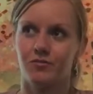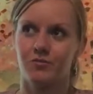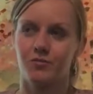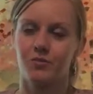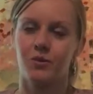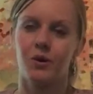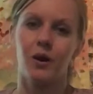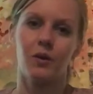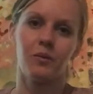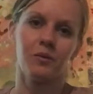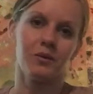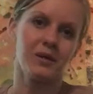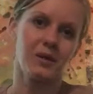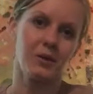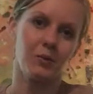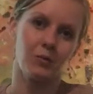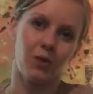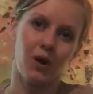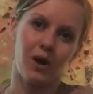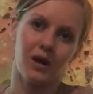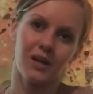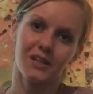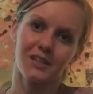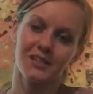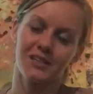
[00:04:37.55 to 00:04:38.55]
probably
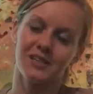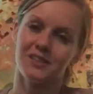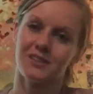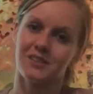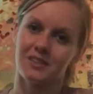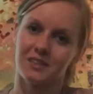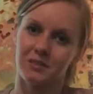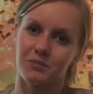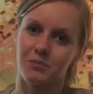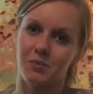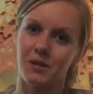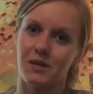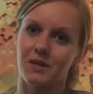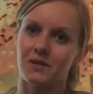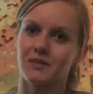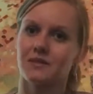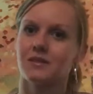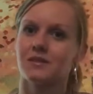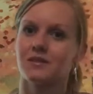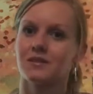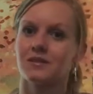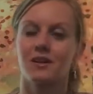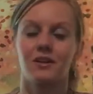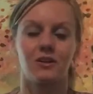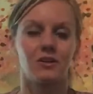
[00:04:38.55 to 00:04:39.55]
walked into
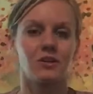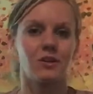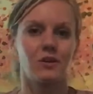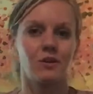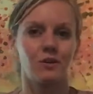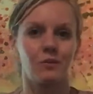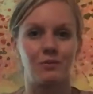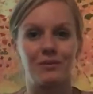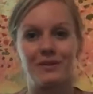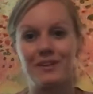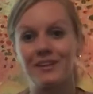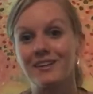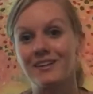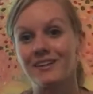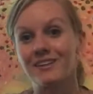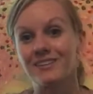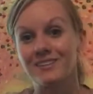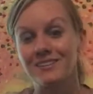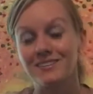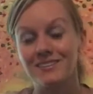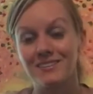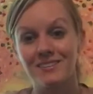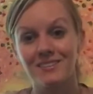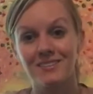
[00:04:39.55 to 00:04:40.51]
spaces that are completely